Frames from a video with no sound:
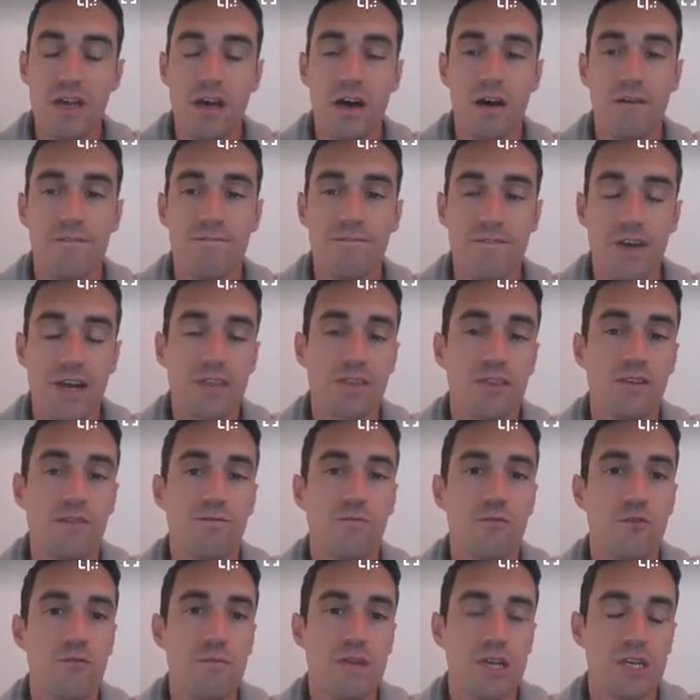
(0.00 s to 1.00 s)
affect the
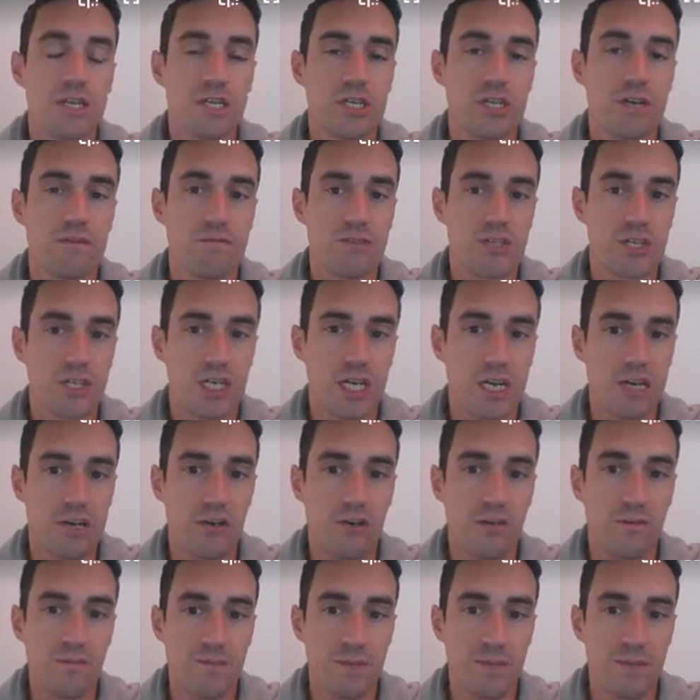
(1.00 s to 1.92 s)
formation of the channel.